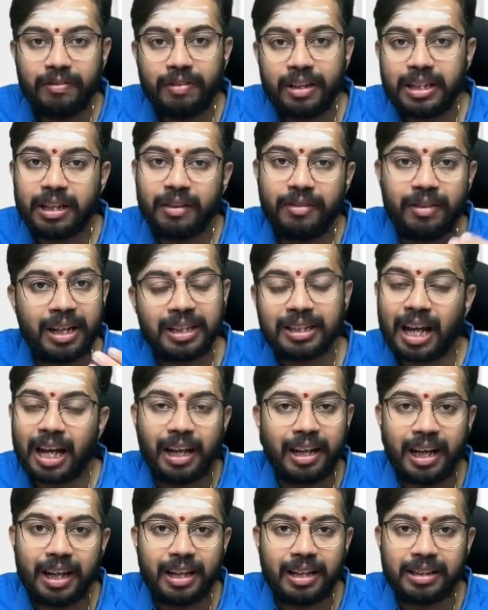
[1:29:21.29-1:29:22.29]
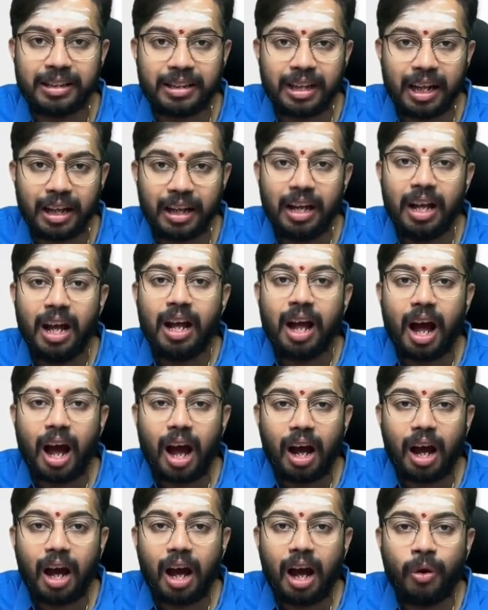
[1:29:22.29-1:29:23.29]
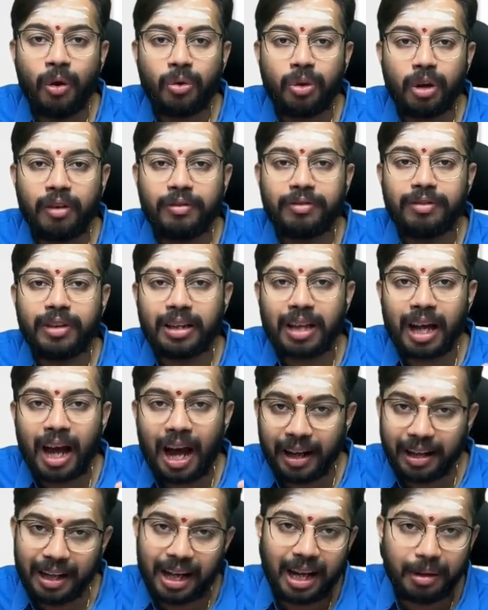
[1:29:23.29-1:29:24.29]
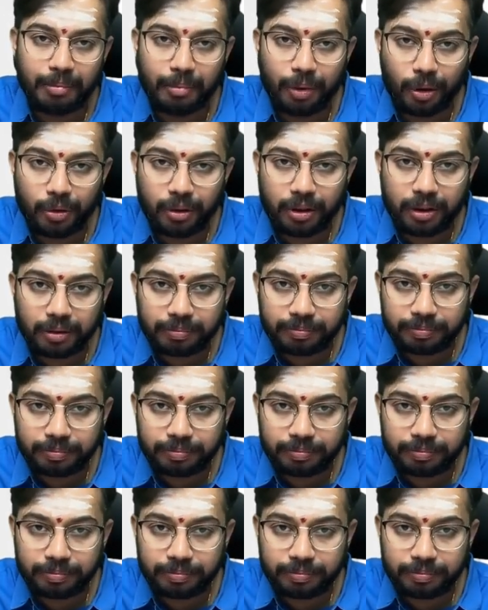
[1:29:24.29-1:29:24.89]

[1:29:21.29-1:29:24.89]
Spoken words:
whichever is higher is there, out of that higher amount,